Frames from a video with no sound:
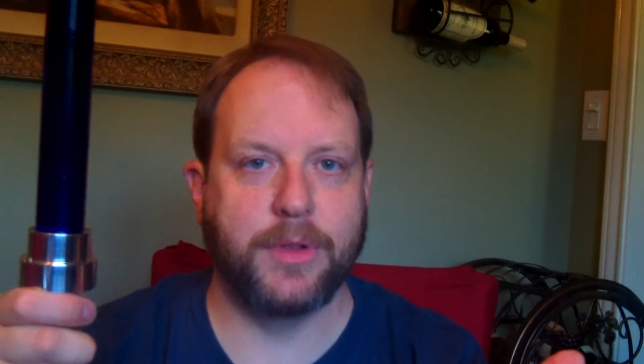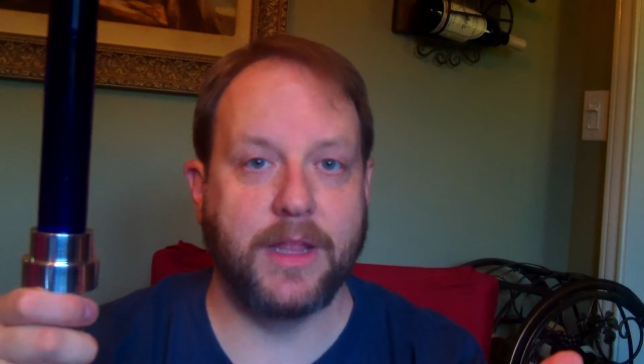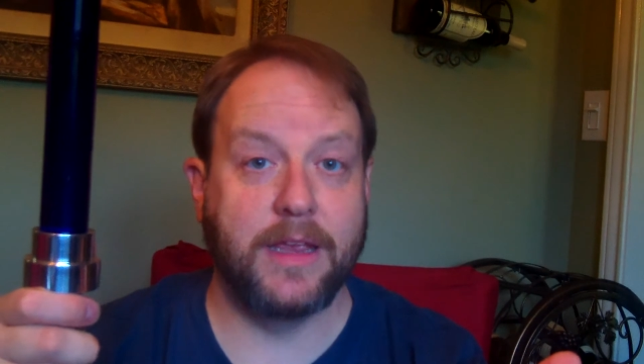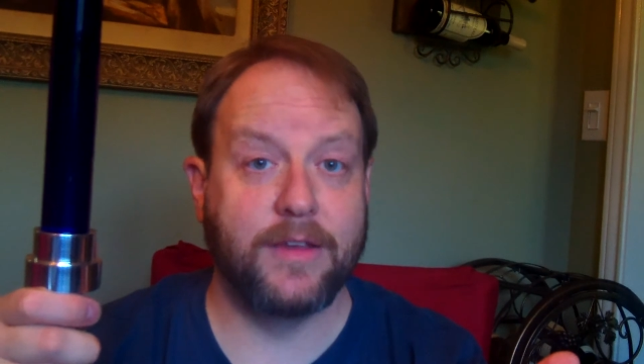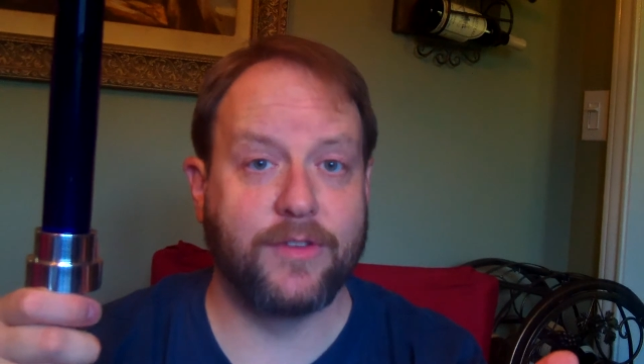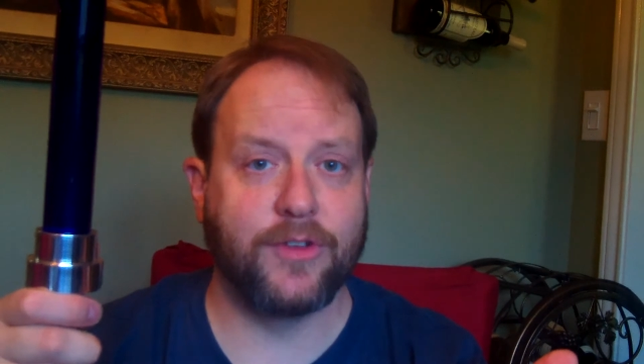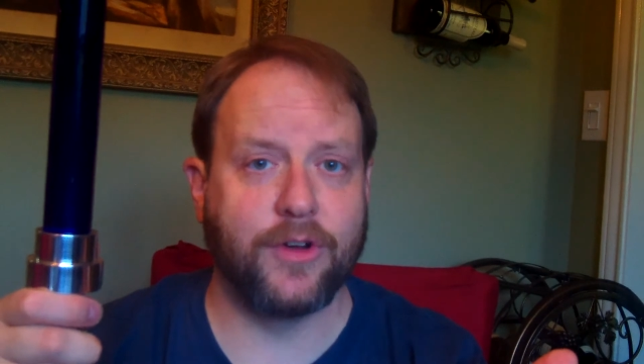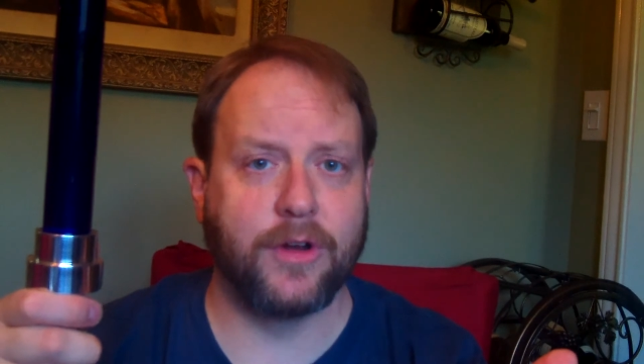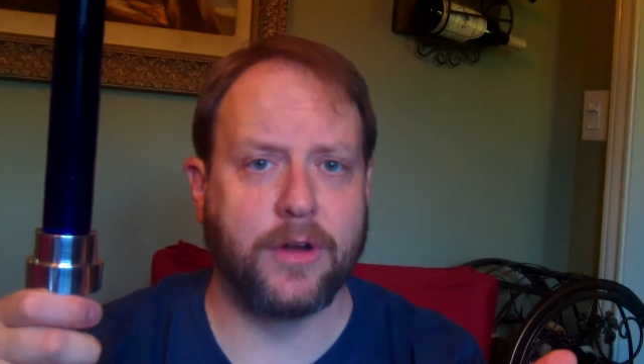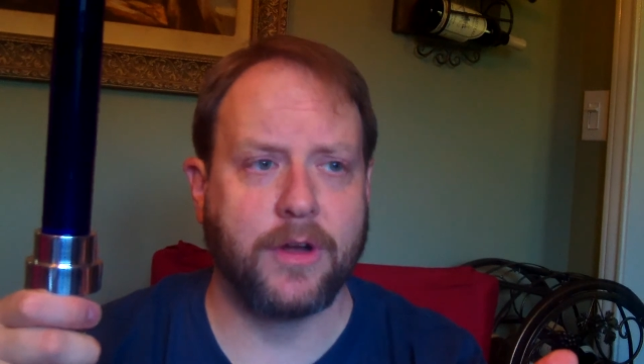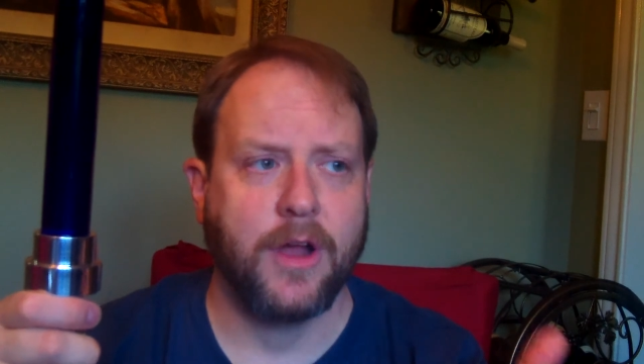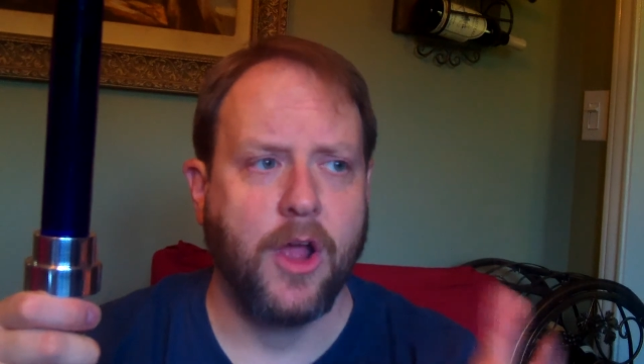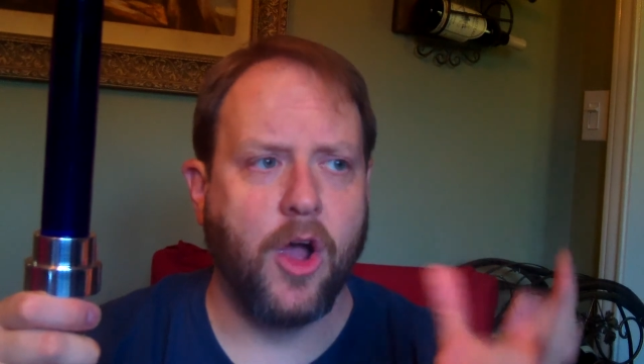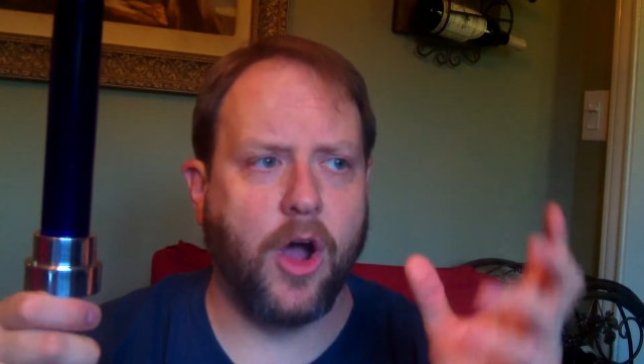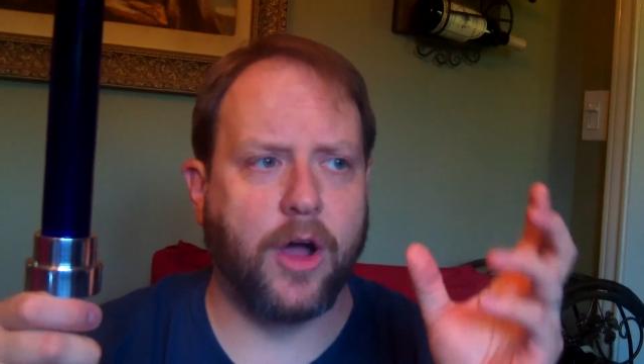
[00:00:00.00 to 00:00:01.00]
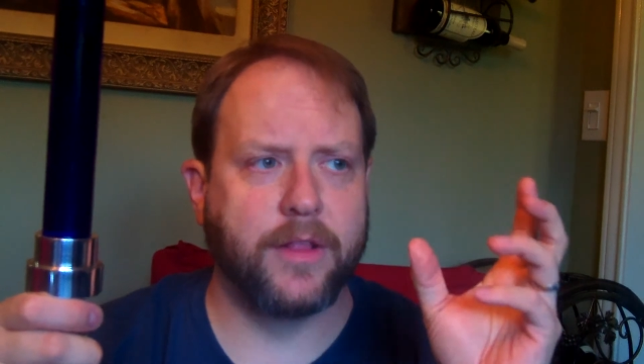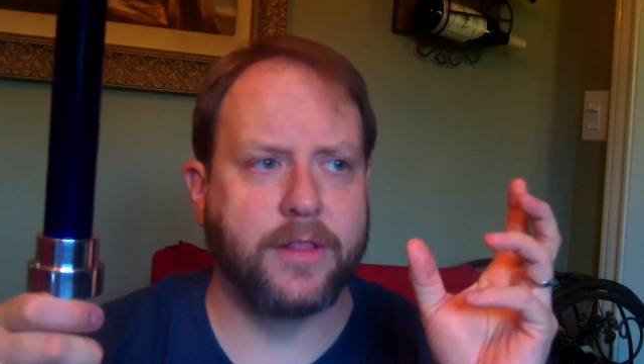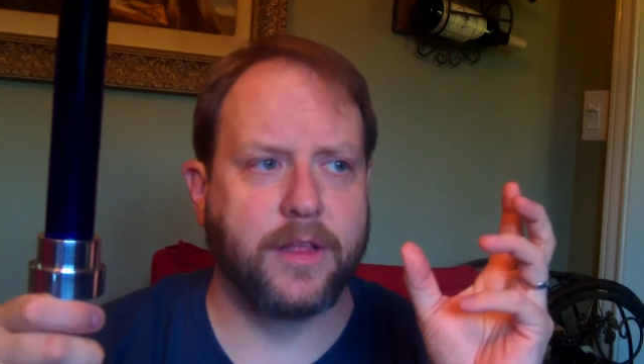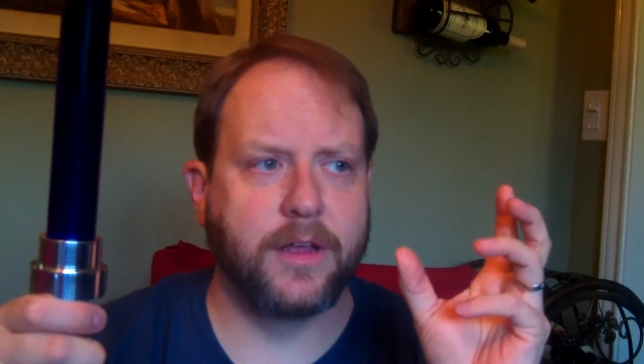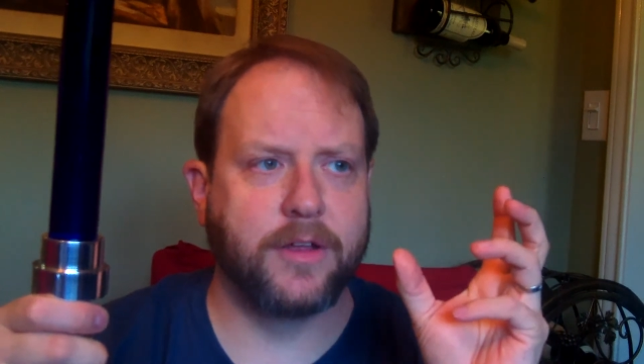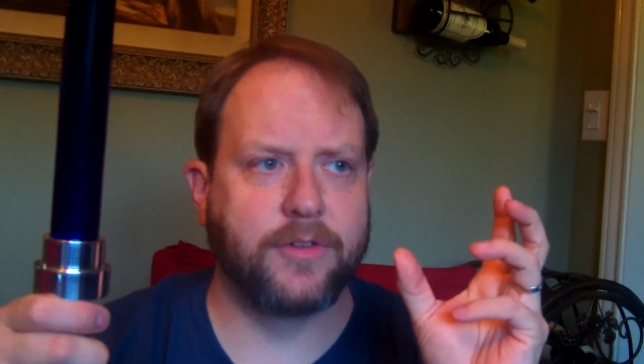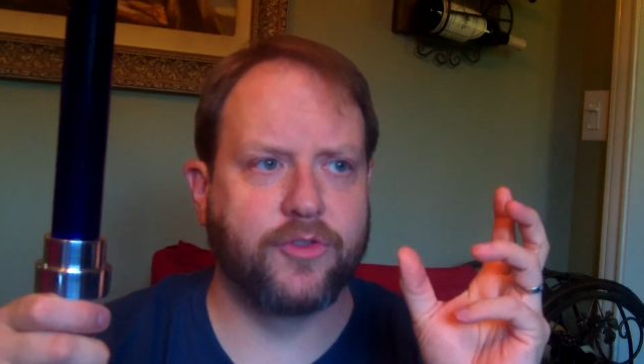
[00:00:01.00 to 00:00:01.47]
plays her
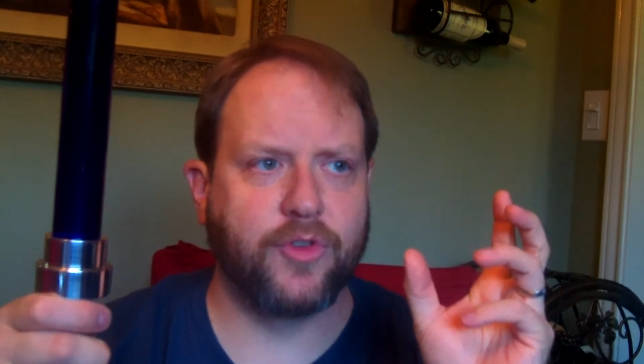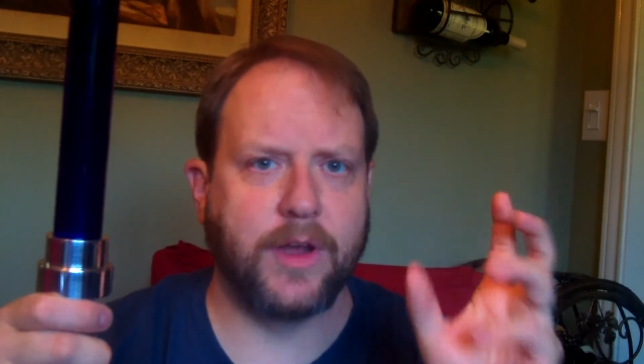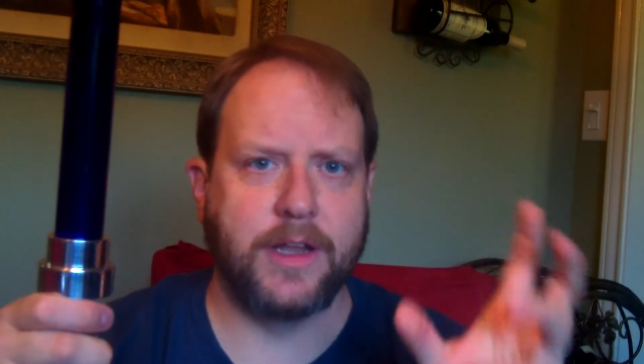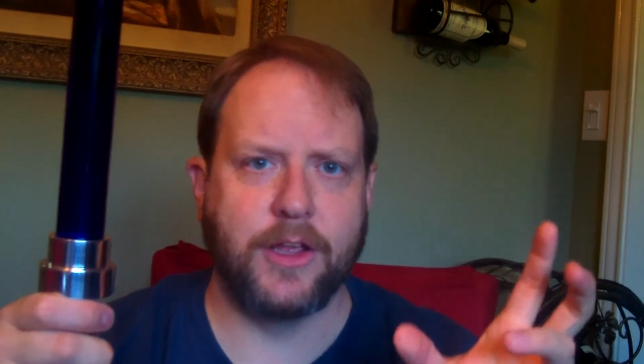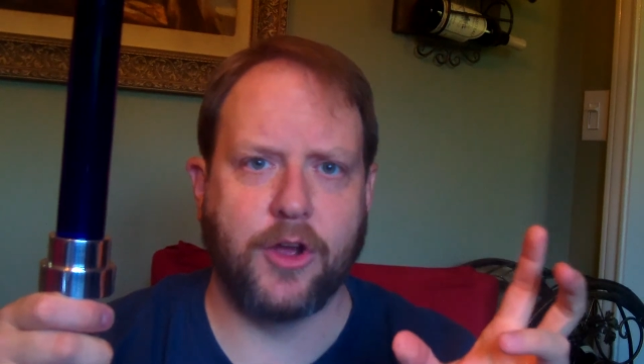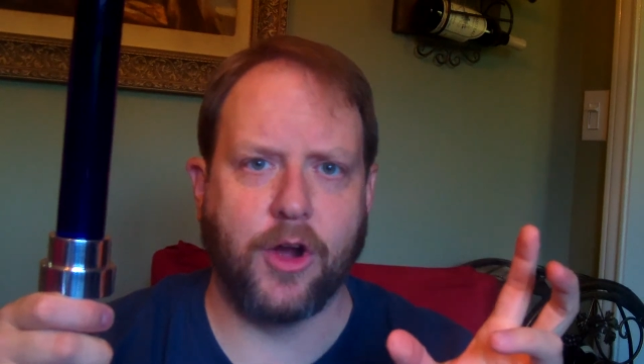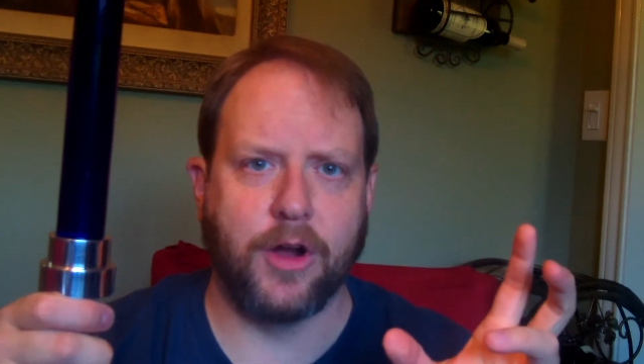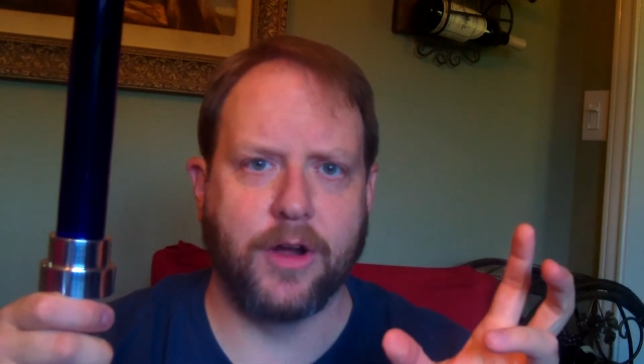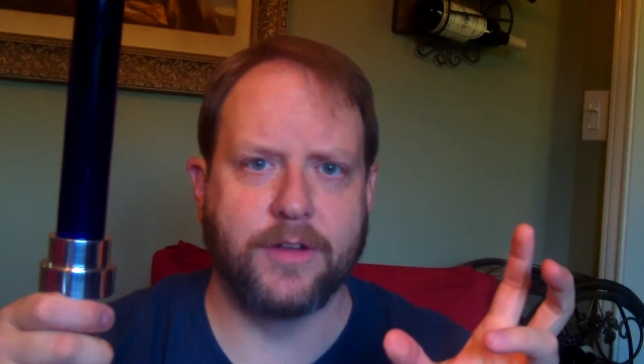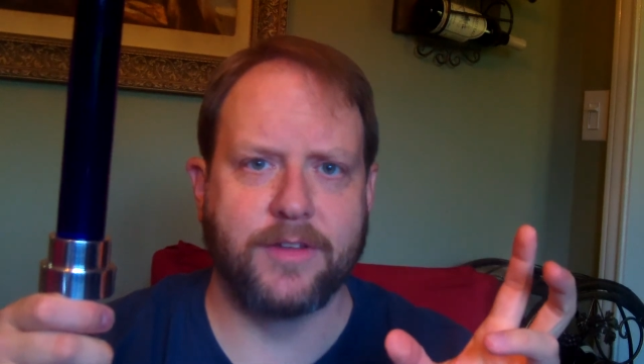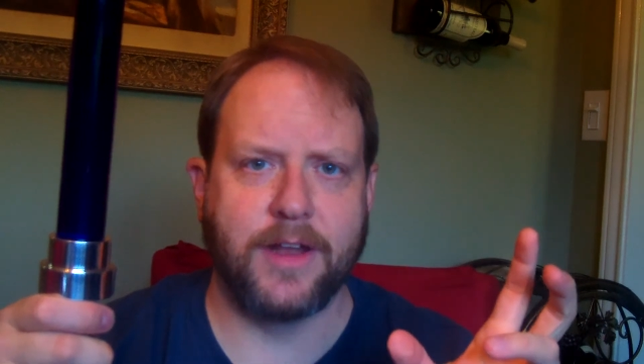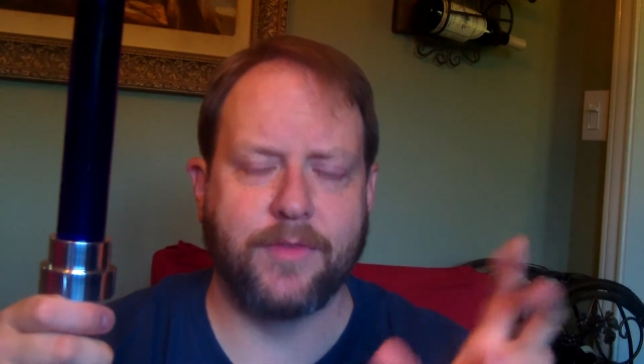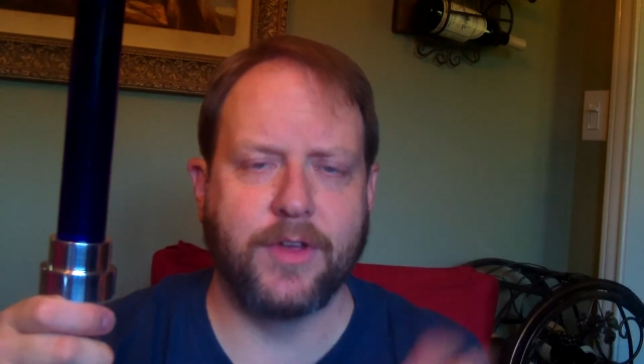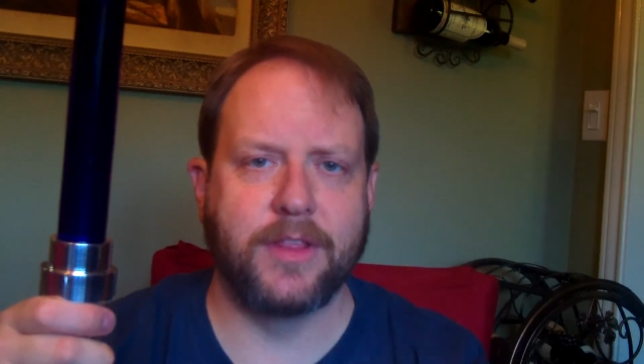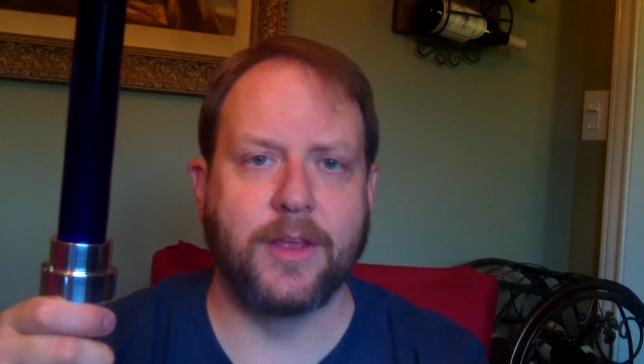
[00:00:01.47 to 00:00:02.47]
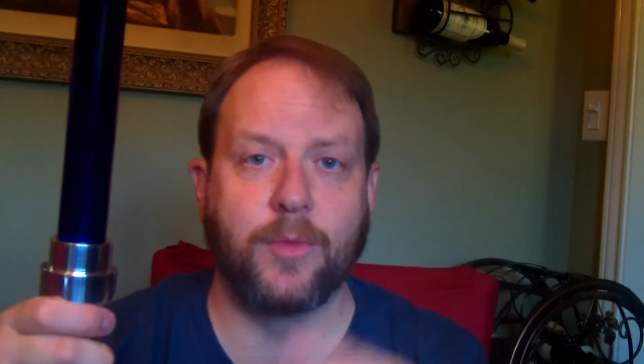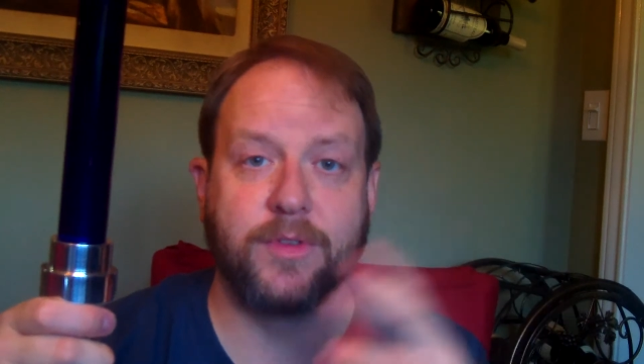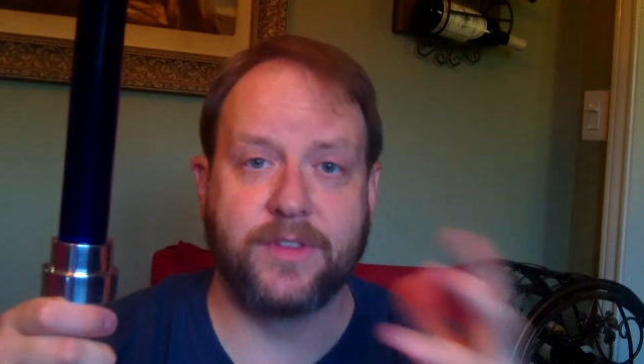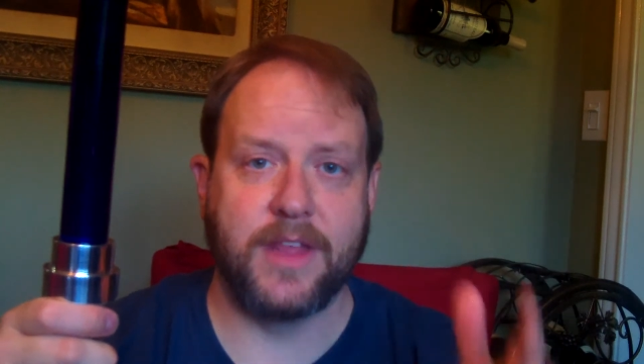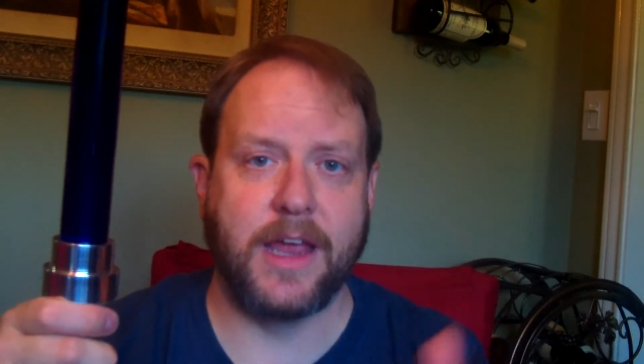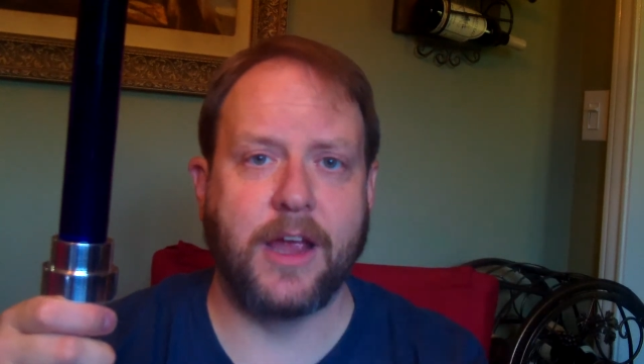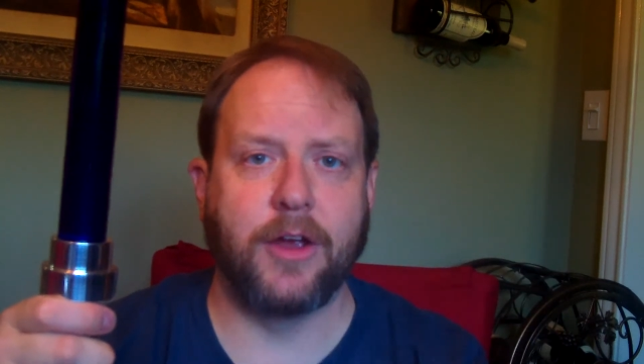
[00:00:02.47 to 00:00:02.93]
on the trading cards and everything
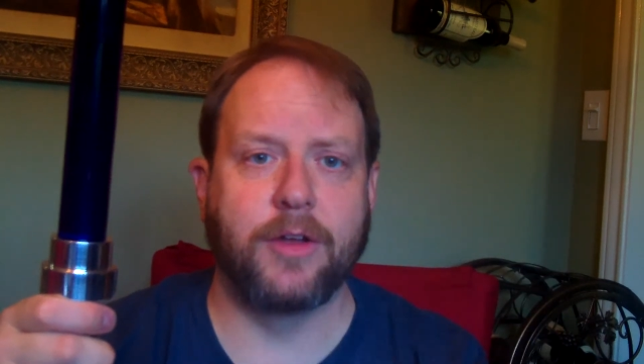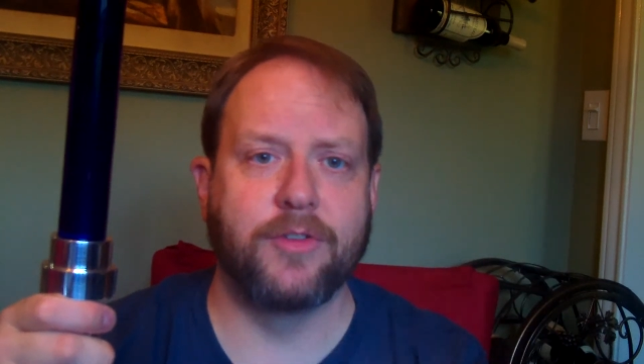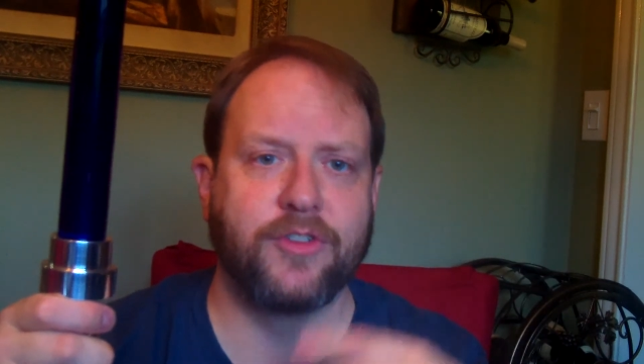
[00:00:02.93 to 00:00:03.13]
was there.